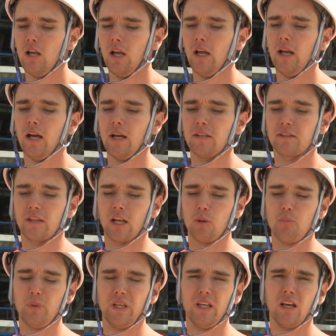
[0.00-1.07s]
Uh, it's going to
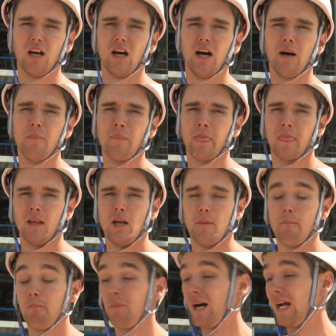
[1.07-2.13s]
be a
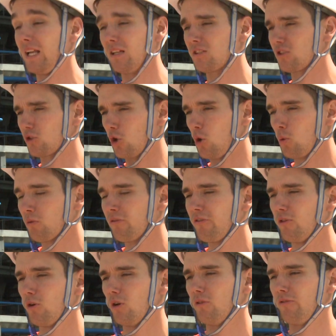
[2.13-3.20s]
milestone
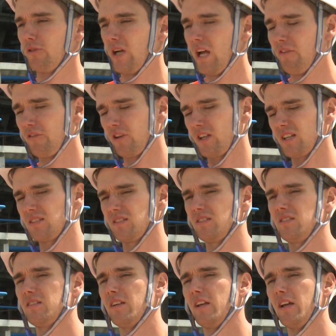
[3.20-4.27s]
for for
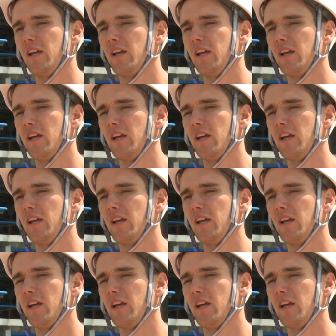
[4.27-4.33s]
Africa's